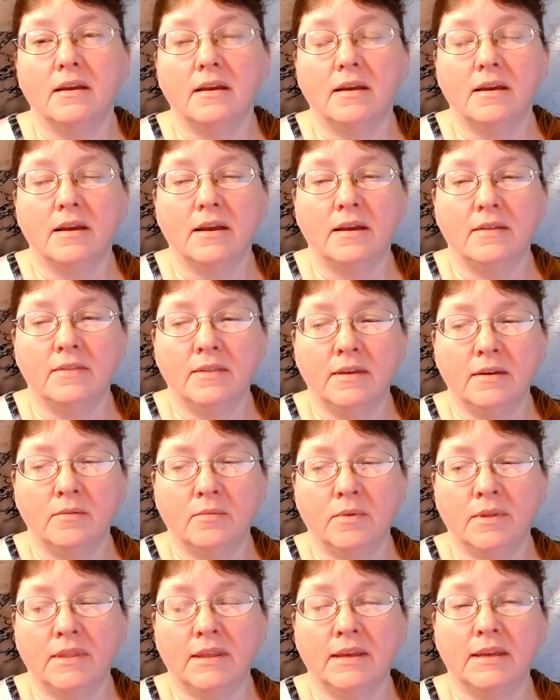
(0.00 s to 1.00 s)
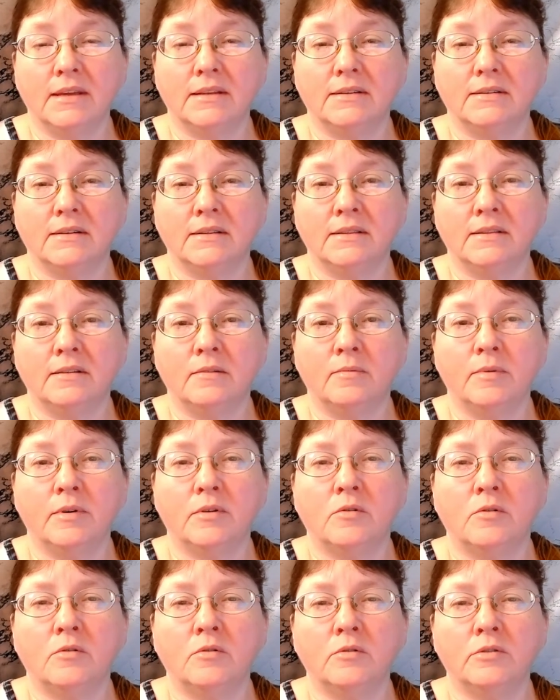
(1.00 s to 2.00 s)
And then when they get a little bit
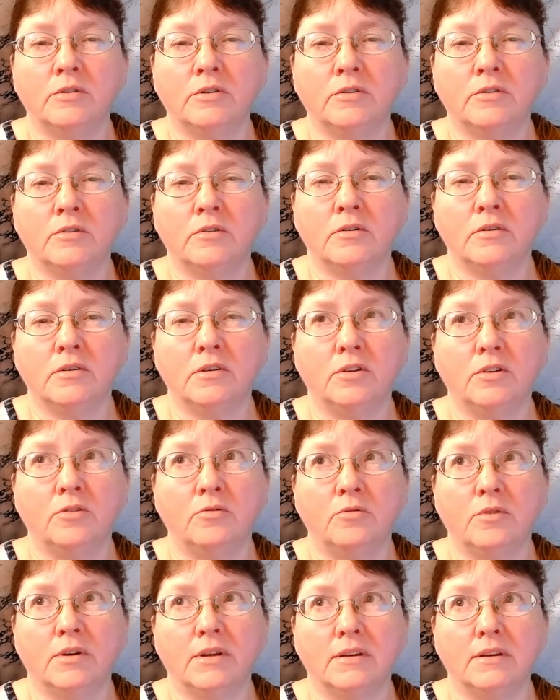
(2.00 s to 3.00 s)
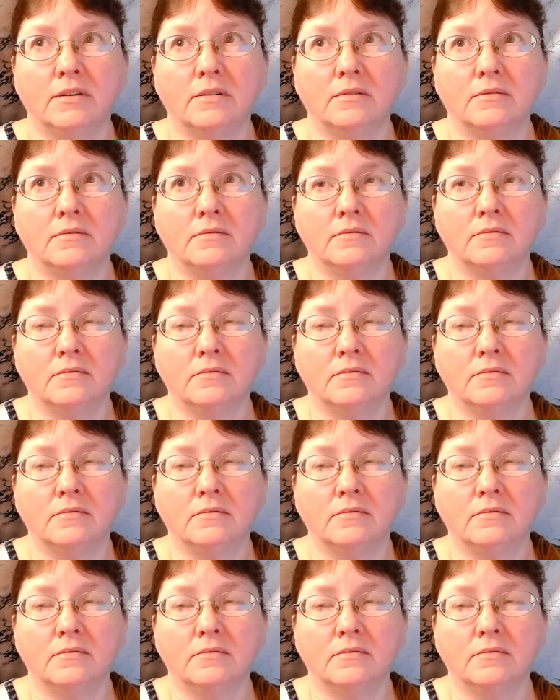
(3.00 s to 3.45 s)
older, you can